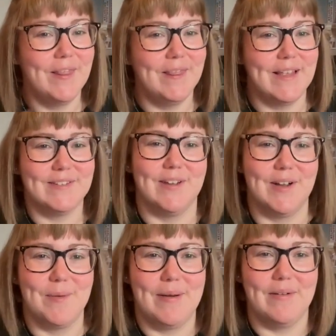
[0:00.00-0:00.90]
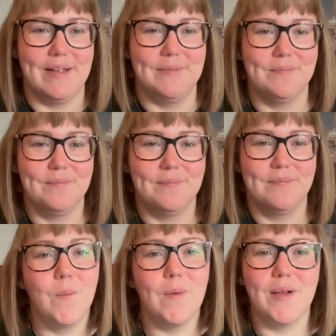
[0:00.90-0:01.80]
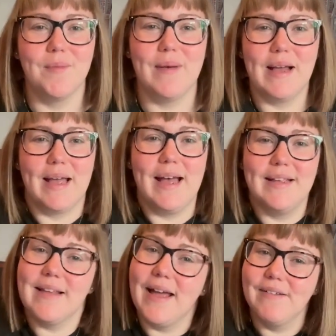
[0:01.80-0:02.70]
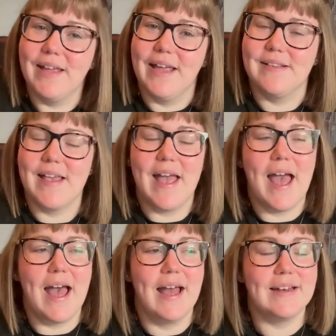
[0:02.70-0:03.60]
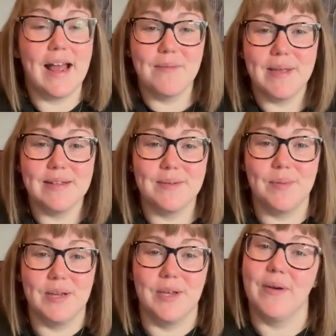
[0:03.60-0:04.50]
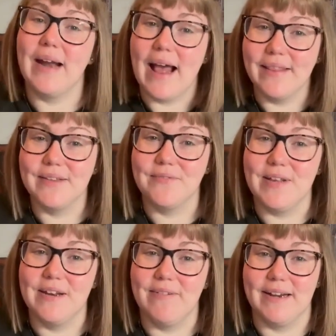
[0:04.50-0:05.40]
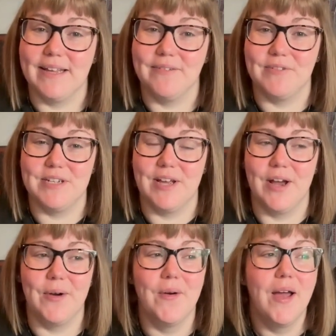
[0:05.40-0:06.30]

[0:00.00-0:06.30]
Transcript: Let's talk about it. Welcome back, guys. I'm Katie and I'm here to bring you an Alice Feeney ranking video.